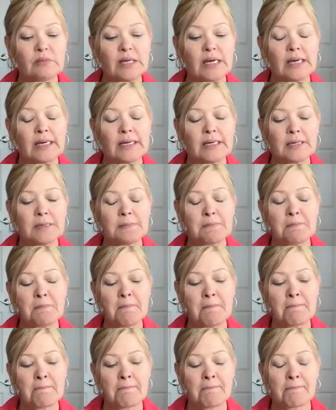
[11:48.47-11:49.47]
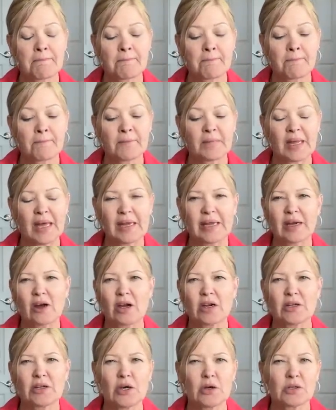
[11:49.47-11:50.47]
Um, And I
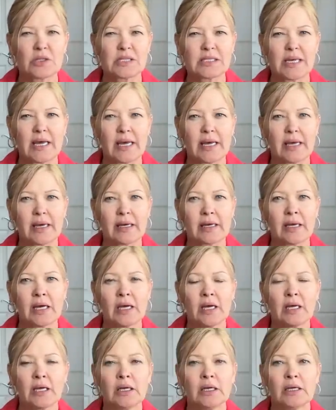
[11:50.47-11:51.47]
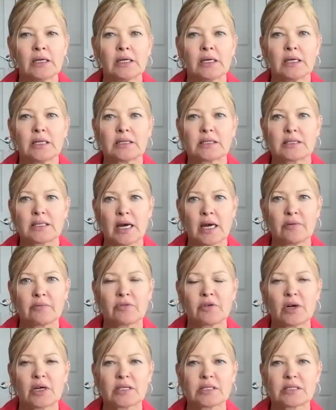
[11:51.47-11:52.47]
got a note saying, it's time
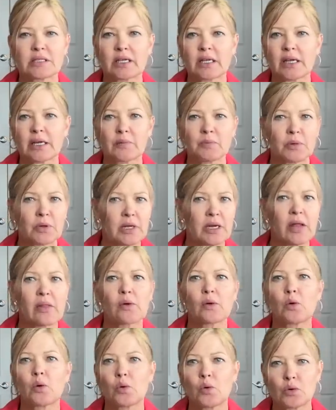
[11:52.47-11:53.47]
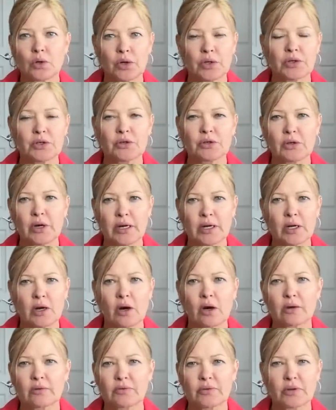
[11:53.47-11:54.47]
for us to like put another hold on your credit
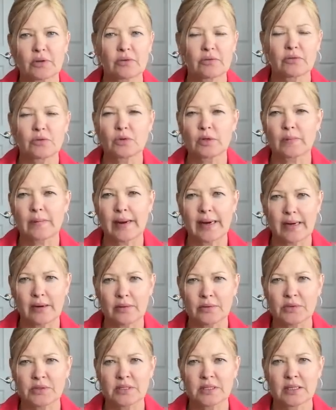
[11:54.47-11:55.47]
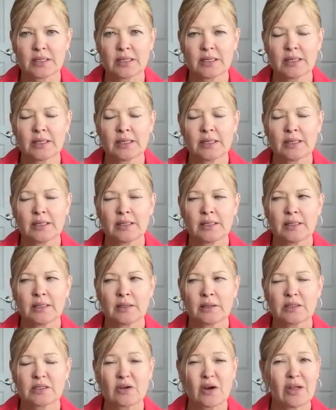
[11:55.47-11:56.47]
card for the full amount.
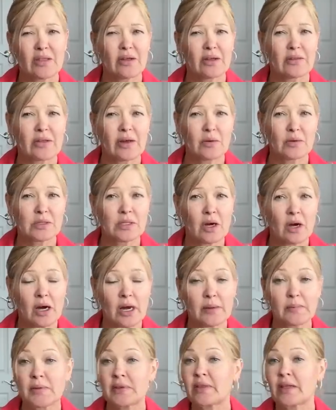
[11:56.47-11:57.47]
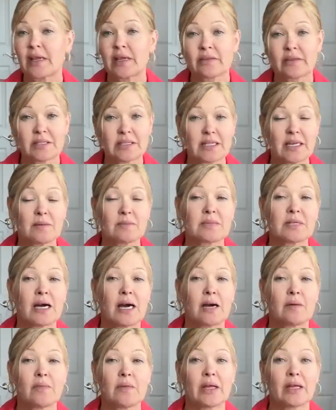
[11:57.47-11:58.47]
So I thought that was odd. But then at the same
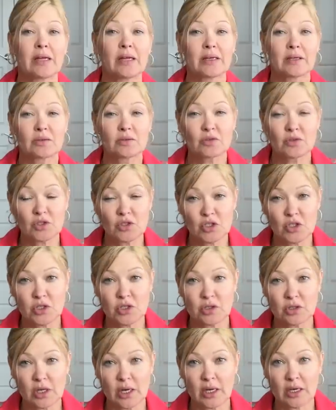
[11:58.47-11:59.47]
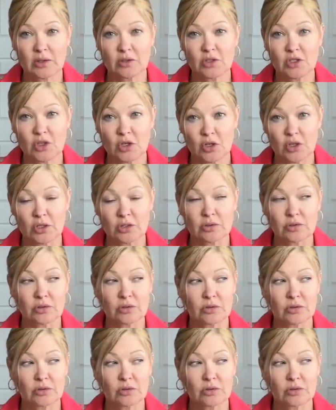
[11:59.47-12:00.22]
time, they like ch uh, char